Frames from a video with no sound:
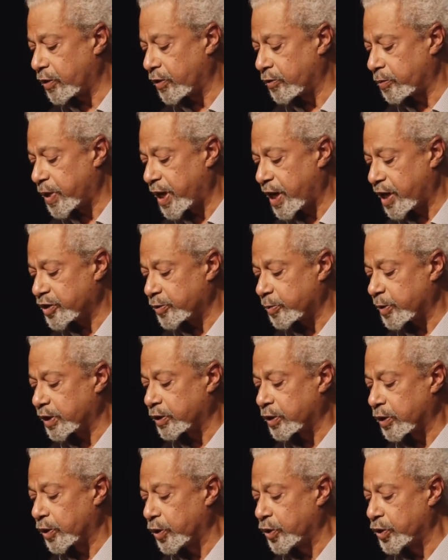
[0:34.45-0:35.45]
on
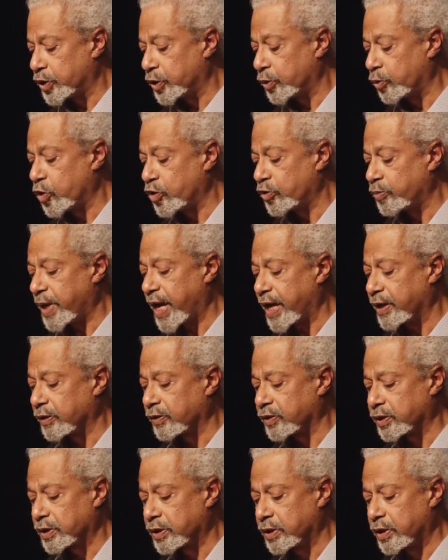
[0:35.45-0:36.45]
parchment glued to wood
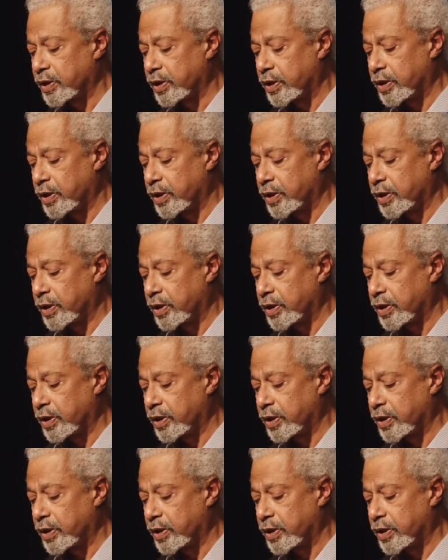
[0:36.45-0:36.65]
panels,